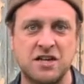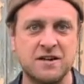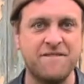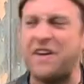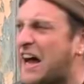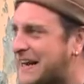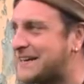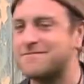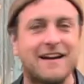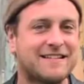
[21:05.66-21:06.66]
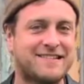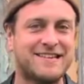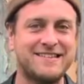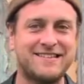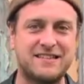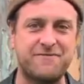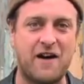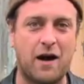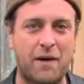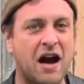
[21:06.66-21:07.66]
Fine, right, said the
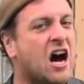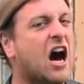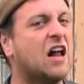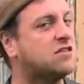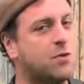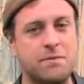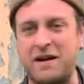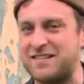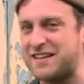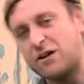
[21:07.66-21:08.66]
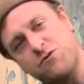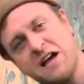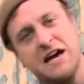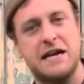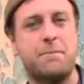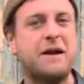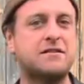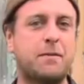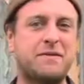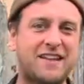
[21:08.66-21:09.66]
farmer. I'll do it myself. And he picked
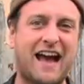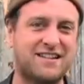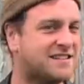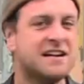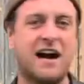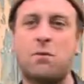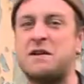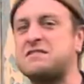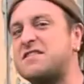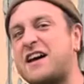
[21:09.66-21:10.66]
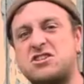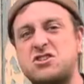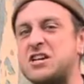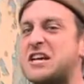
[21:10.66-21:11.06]
up his axe and went to that tree,